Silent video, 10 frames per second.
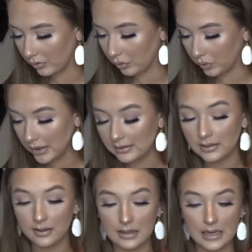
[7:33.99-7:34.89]

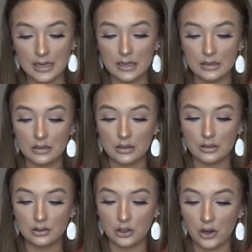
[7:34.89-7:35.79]
recently
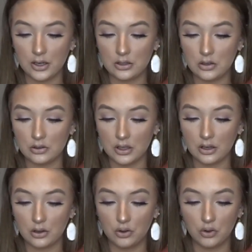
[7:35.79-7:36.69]
started
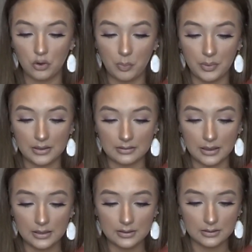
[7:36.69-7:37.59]
using Google
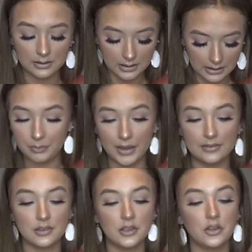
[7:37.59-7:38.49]
Business.
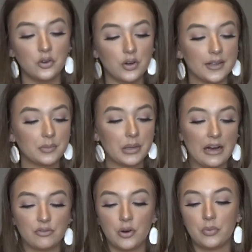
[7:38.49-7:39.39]
Basically, Google has a
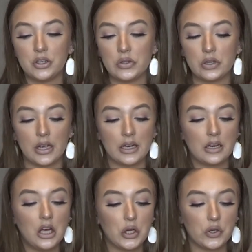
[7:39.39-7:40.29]
platform where you can
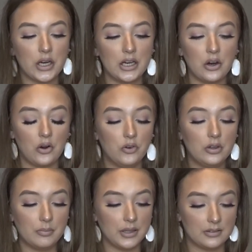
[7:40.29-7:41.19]
create your
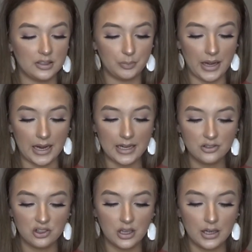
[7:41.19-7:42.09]
own business
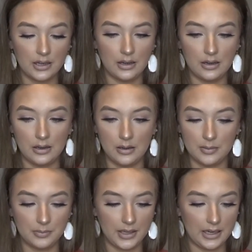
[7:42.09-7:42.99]
page.
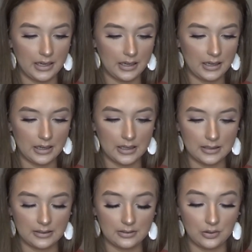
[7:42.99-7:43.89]

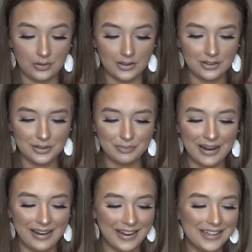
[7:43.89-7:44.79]
And so this is
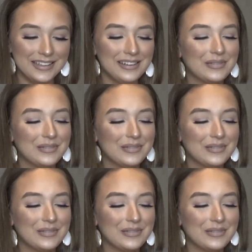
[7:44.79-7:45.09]
mine.